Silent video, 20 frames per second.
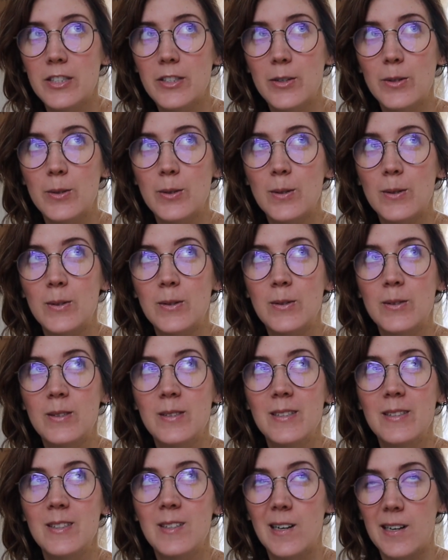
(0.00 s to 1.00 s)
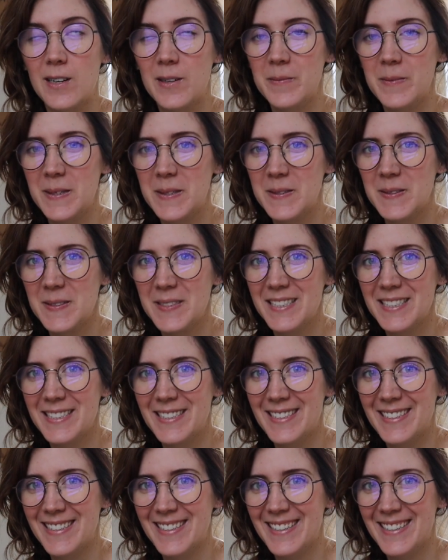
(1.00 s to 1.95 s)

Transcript: to talk about